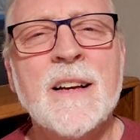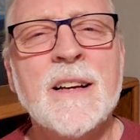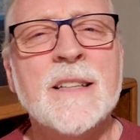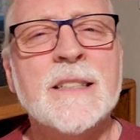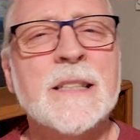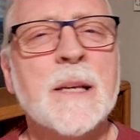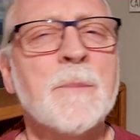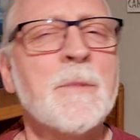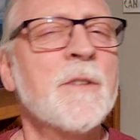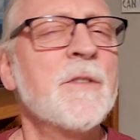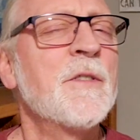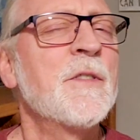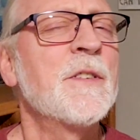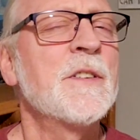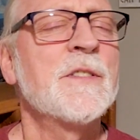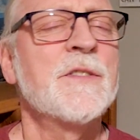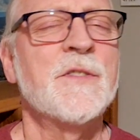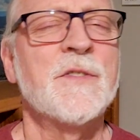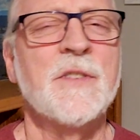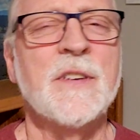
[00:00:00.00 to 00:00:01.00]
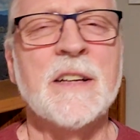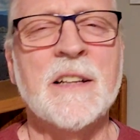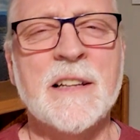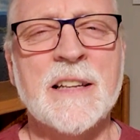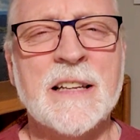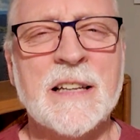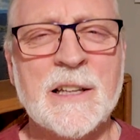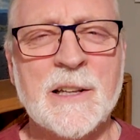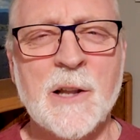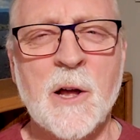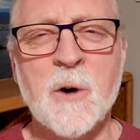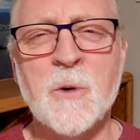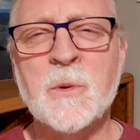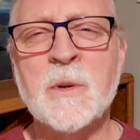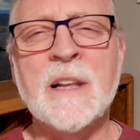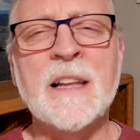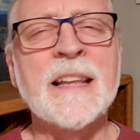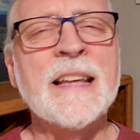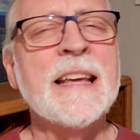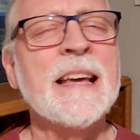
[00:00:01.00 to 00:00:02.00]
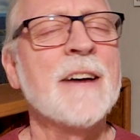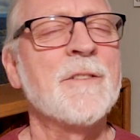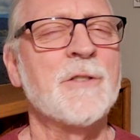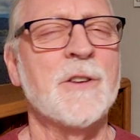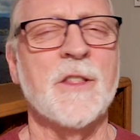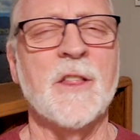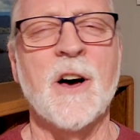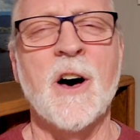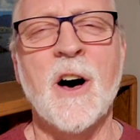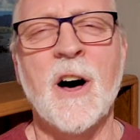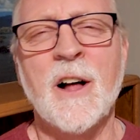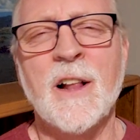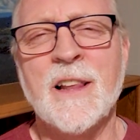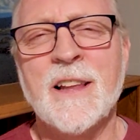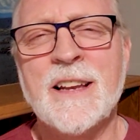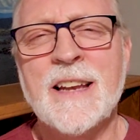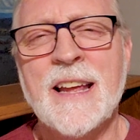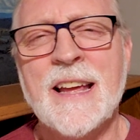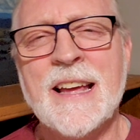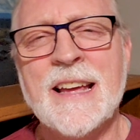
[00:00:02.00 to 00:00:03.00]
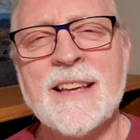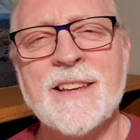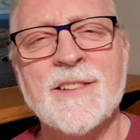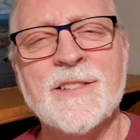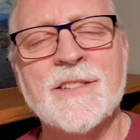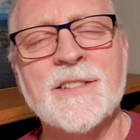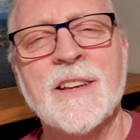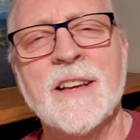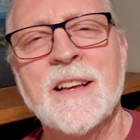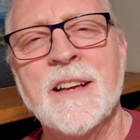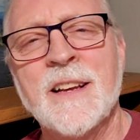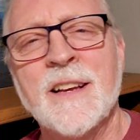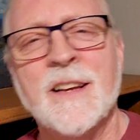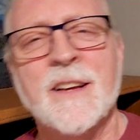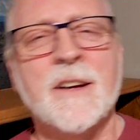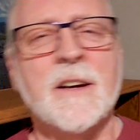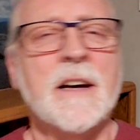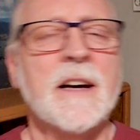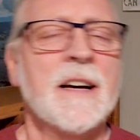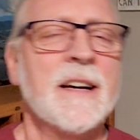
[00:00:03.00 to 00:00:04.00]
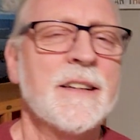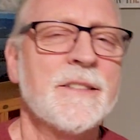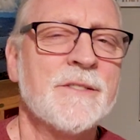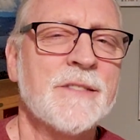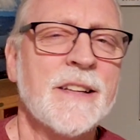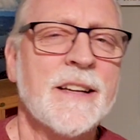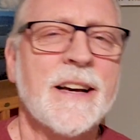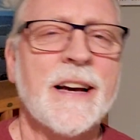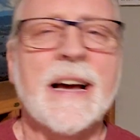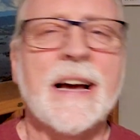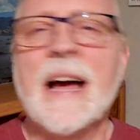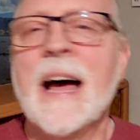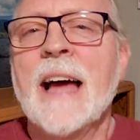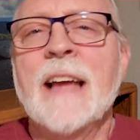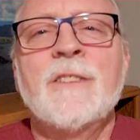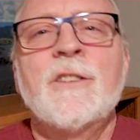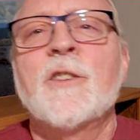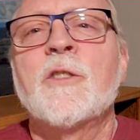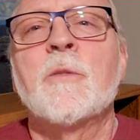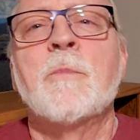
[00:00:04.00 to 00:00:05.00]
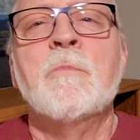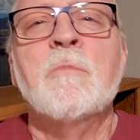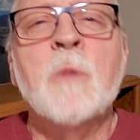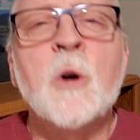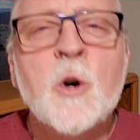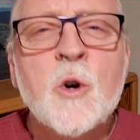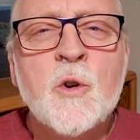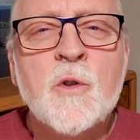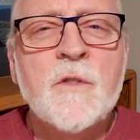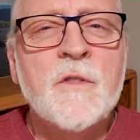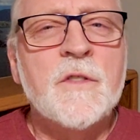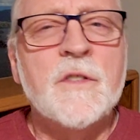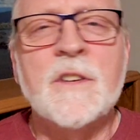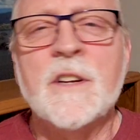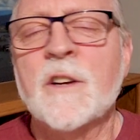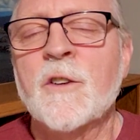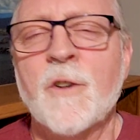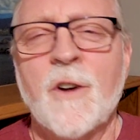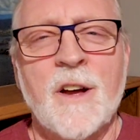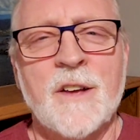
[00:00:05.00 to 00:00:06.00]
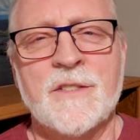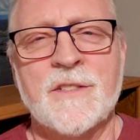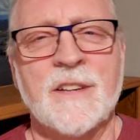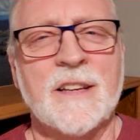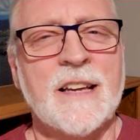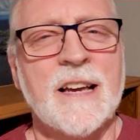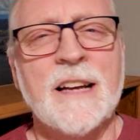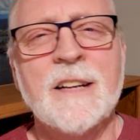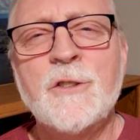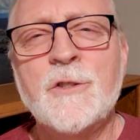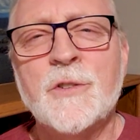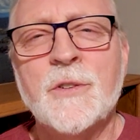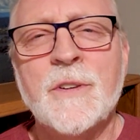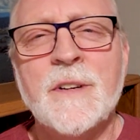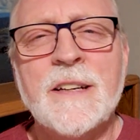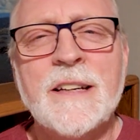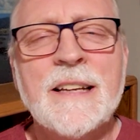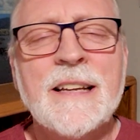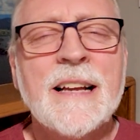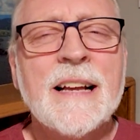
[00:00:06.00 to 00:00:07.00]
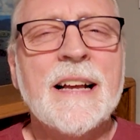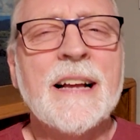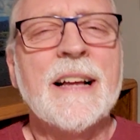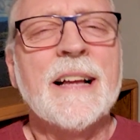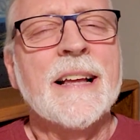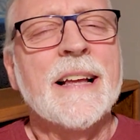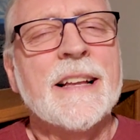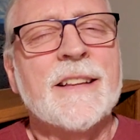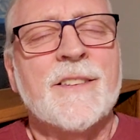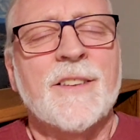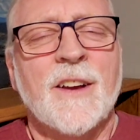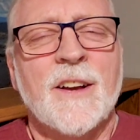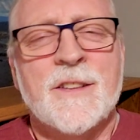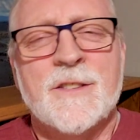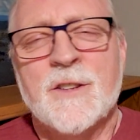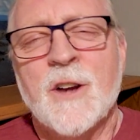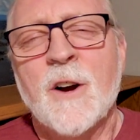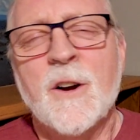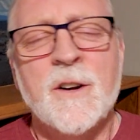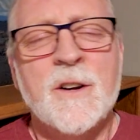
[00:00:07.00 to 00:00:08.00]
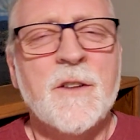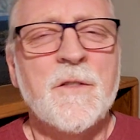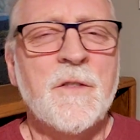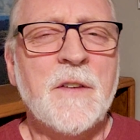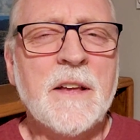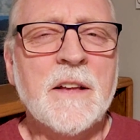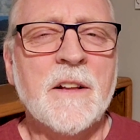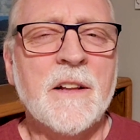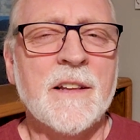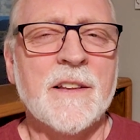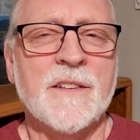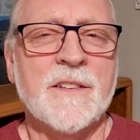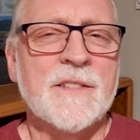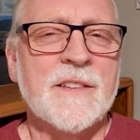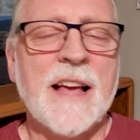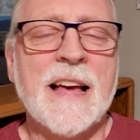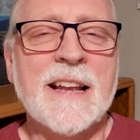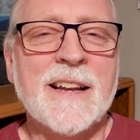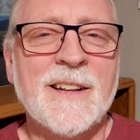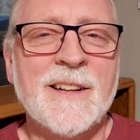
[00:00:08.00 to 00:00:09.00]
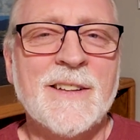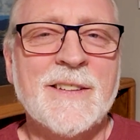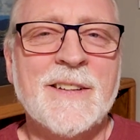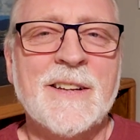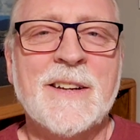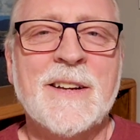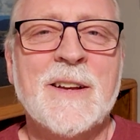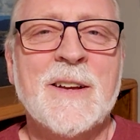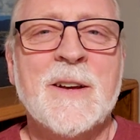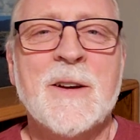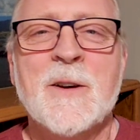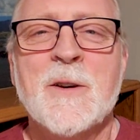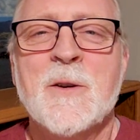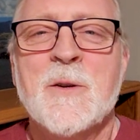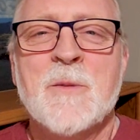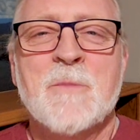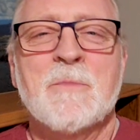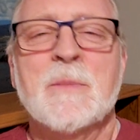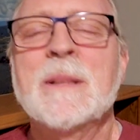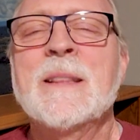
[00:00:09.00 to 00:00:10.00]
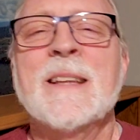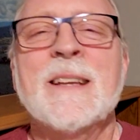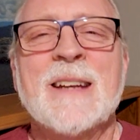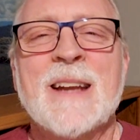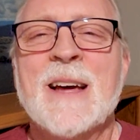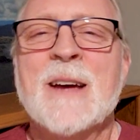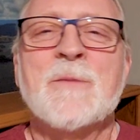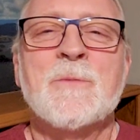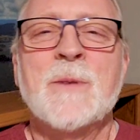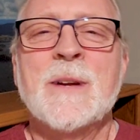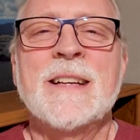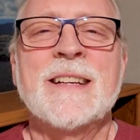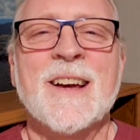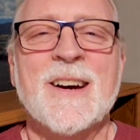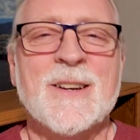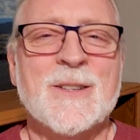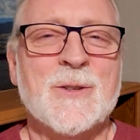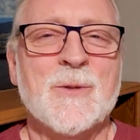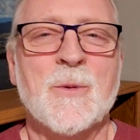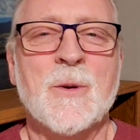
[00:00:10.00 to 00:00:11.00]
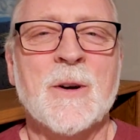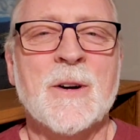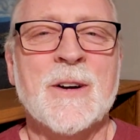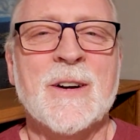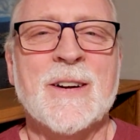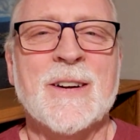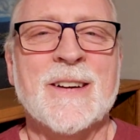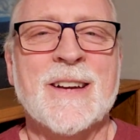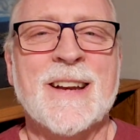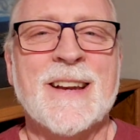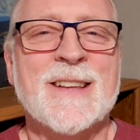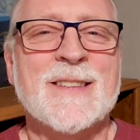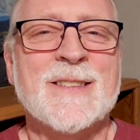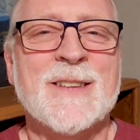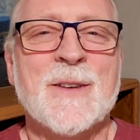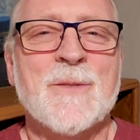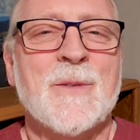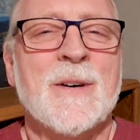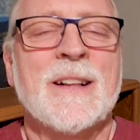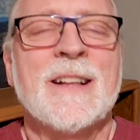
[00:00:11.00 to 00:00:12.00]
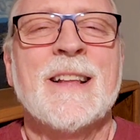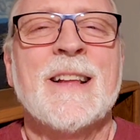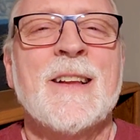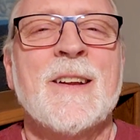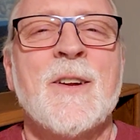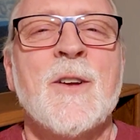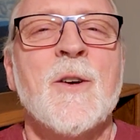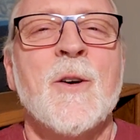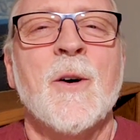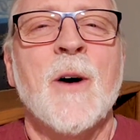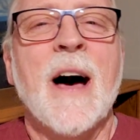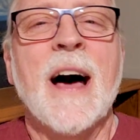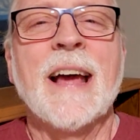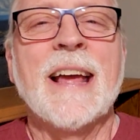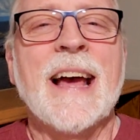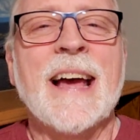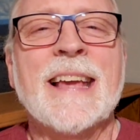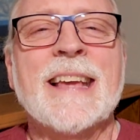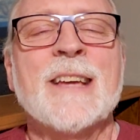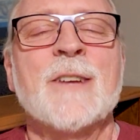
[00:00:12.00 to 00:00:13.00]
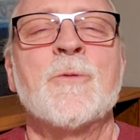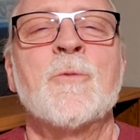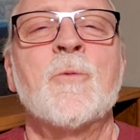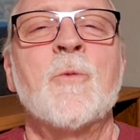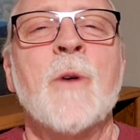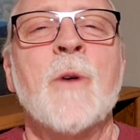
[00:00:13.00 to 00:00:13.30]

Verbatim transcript: Some of us feel a little lonely after the holidays. I just moved across the country. It's hard to feel settled. But then I read God's word and I thought, well, I can